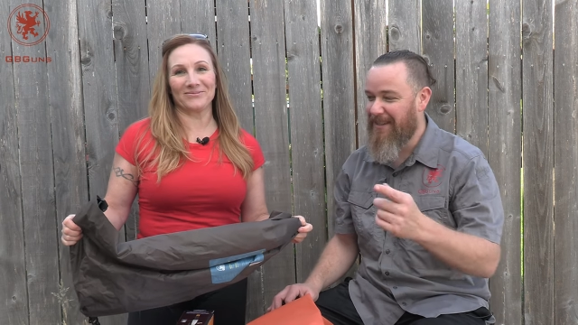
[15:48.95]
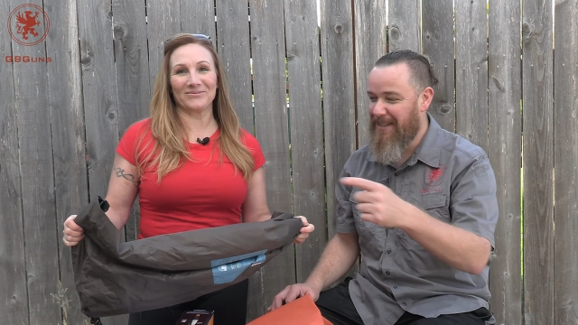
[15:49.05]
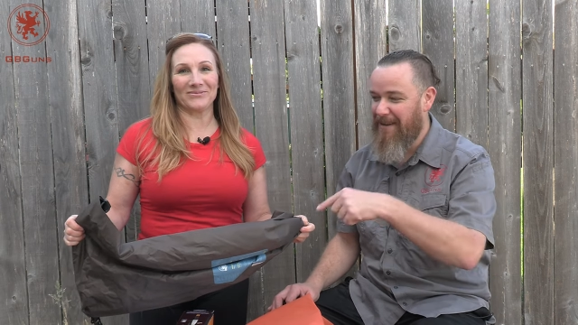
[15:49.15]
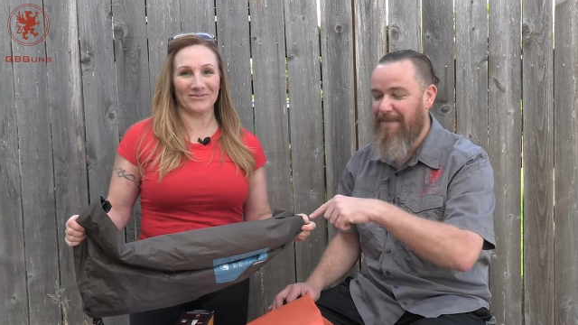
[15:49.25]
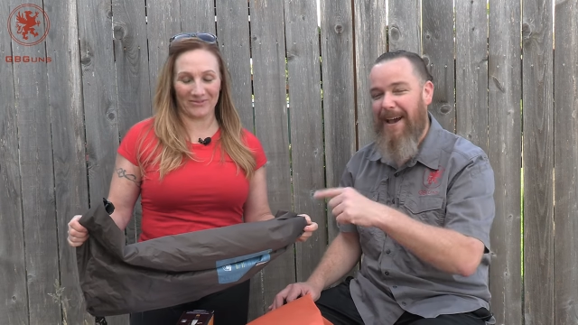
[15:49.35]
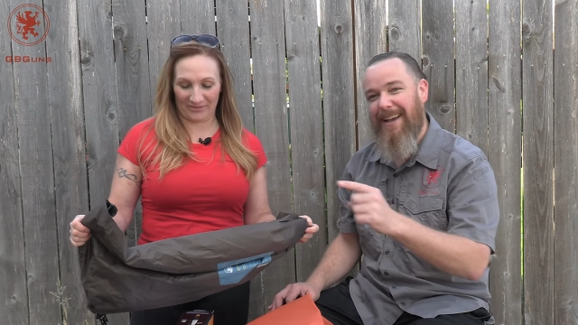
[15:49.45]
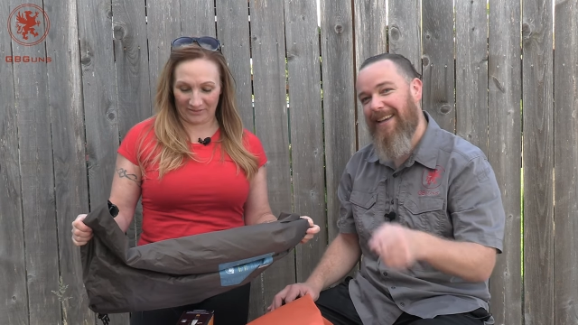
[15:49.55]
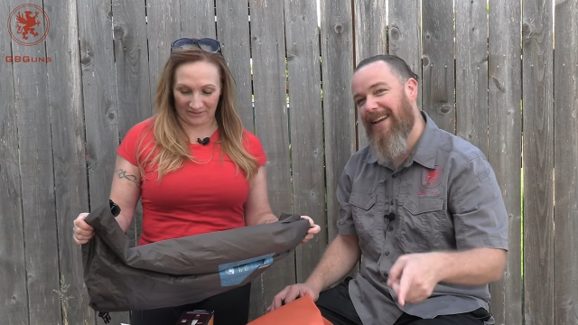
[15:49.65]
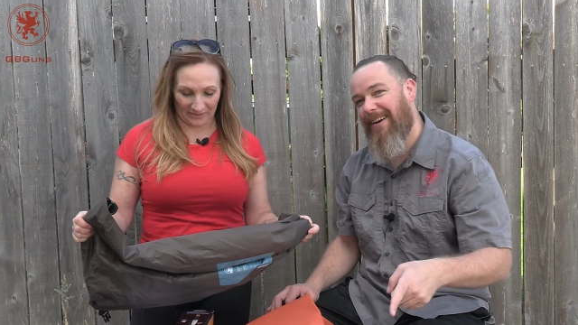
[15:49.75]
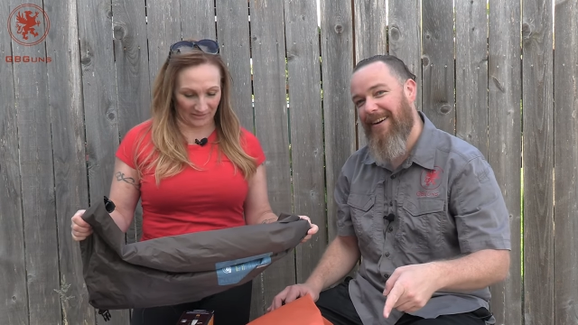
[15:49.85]
Speaker 1: the same bag
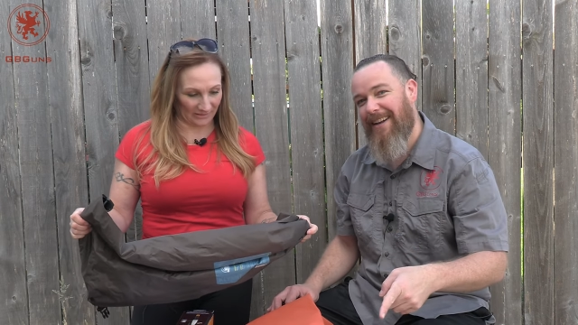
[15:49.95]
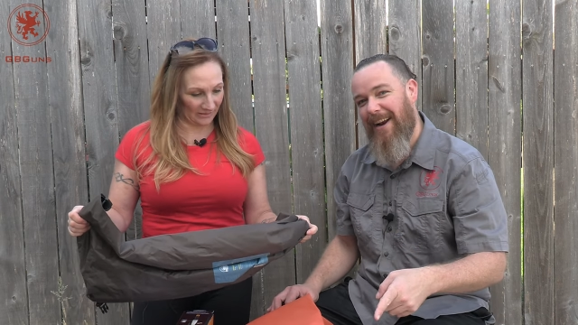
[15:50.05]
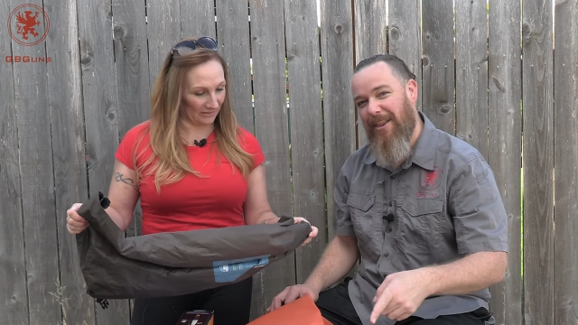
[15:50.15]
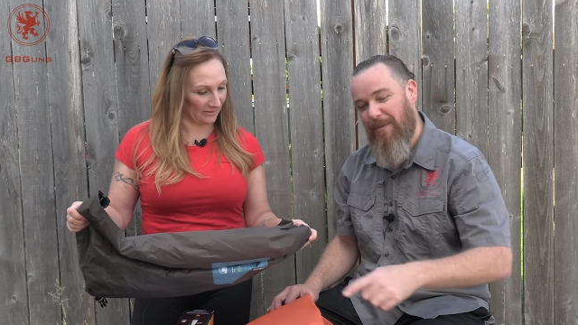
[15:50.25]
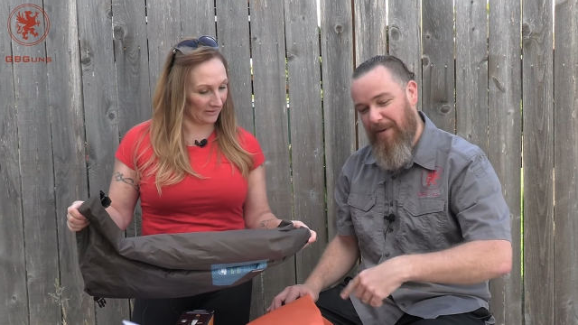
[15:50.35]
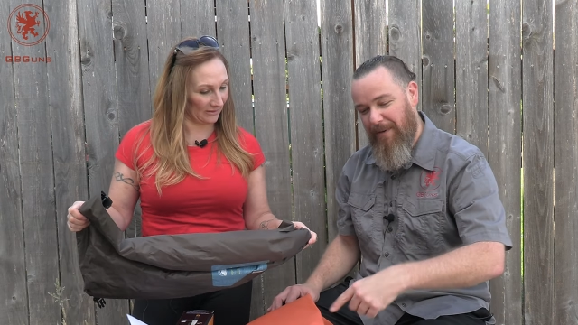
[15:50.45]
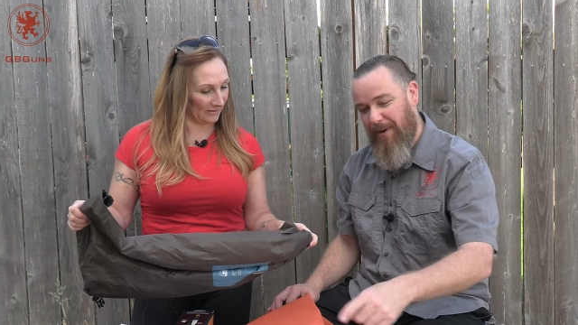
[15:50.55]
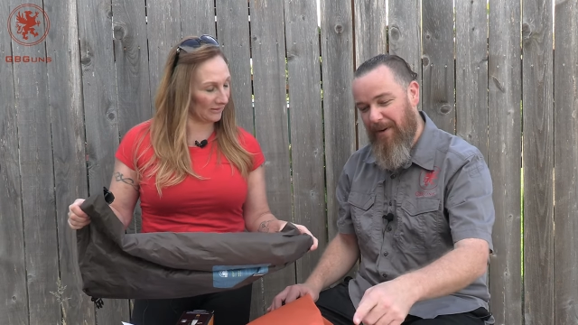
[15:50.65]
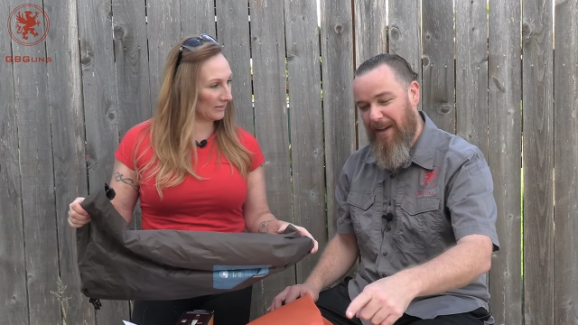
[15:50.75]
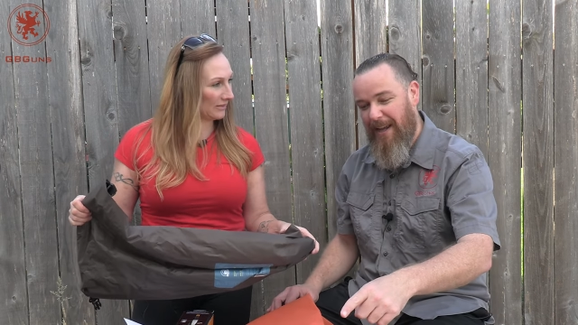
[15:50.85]
you carried down to the river